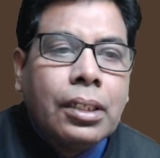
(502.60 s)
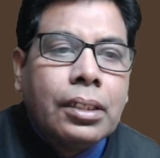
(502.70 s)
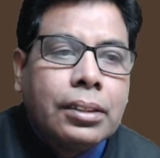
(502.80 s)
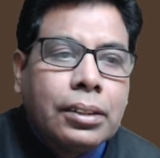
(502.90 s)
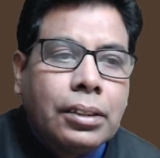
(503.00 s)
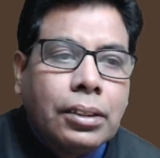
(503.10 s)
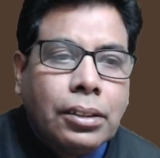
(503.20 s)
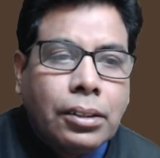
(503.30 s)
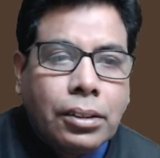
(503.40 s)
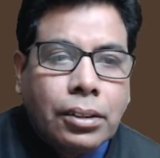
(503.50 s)

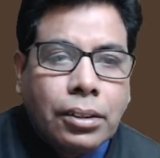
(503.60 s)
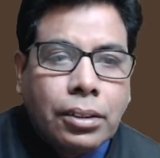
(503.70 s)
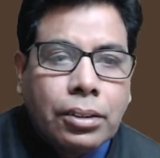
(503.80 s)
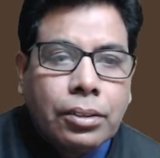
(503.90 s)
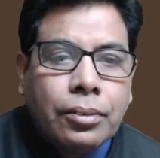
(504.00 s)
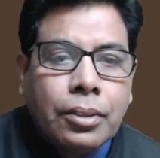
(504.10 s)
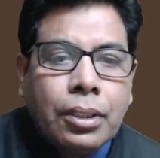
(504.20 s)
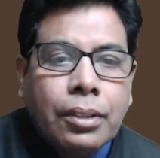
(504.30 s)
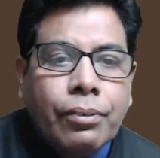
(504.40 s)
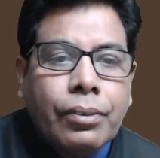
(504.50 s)
the
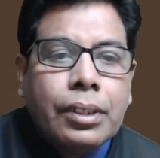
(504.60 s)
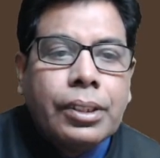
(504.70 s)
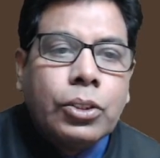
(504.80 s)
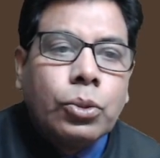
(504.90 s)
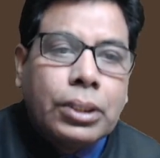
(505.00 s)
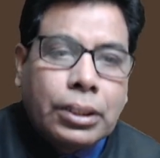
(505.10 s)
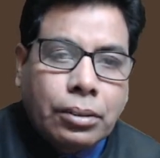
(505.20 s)
decoder,